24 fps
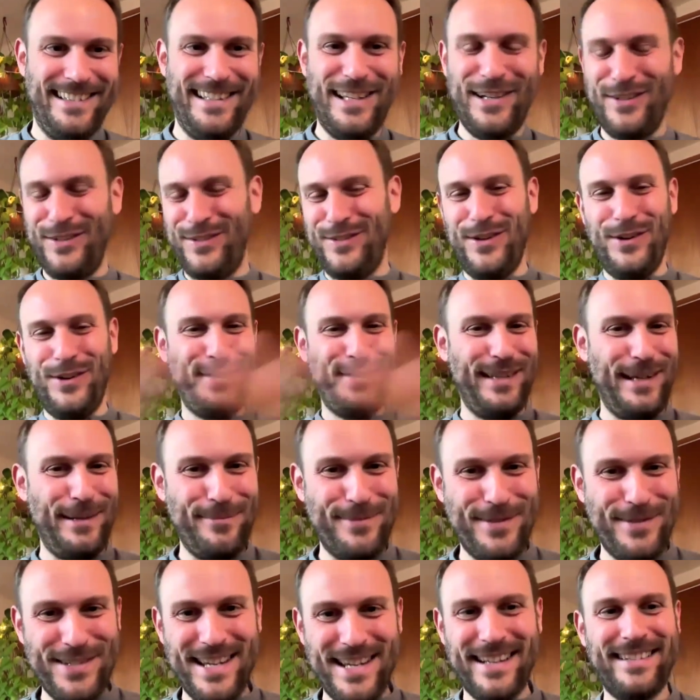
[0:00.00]
There's no
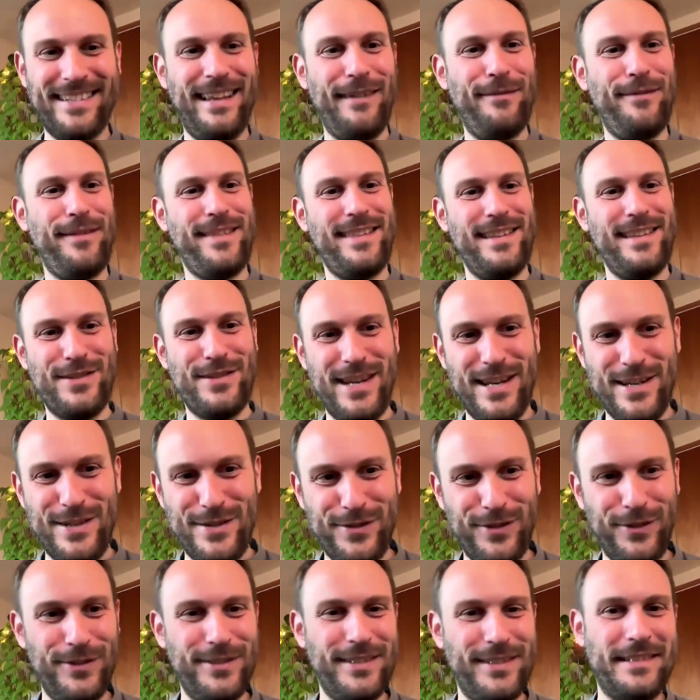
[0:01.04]
subjects, everything
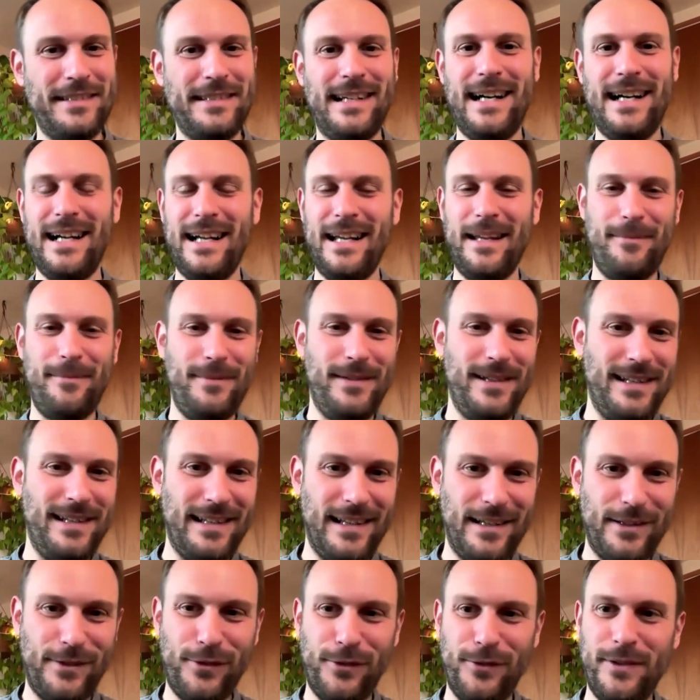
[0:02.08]
changes all the time, it
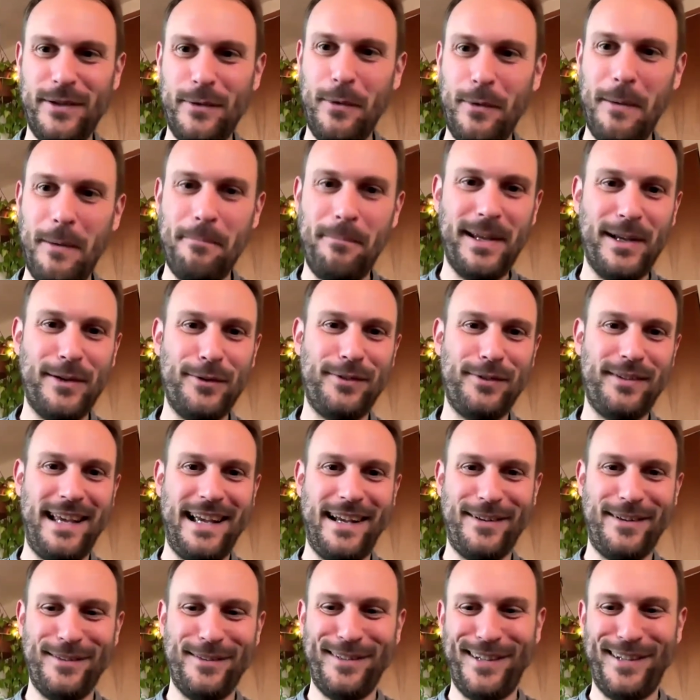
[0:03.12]
lasts only 1
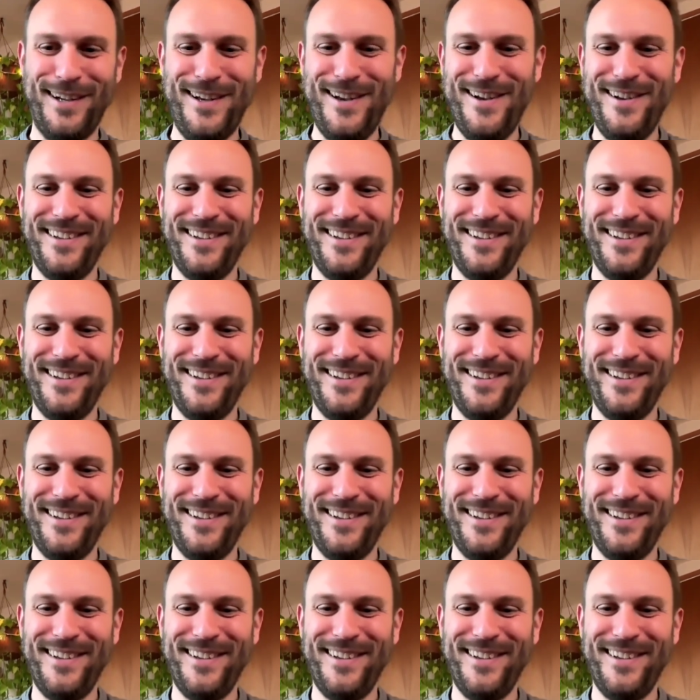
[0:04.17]
picosecond.